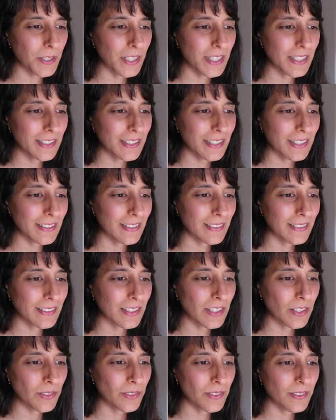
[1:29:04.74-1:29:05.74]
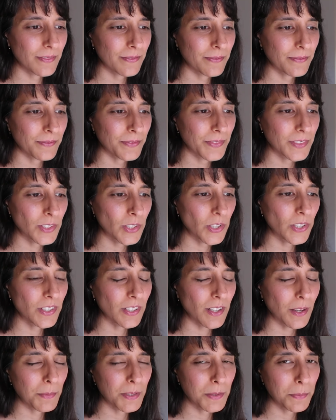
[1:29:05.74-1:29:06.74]
phrase here that, you know, there's not a
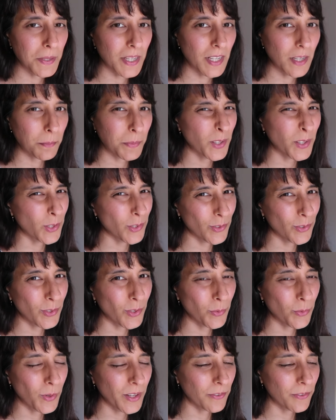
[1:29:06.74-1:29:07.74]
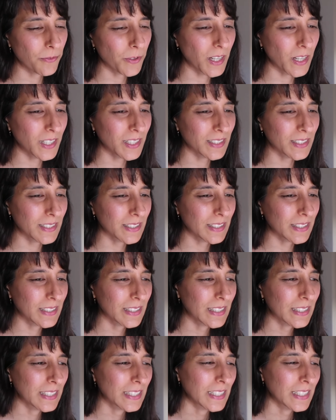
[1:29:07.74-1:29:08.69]
time to speed up and go nowhere fast.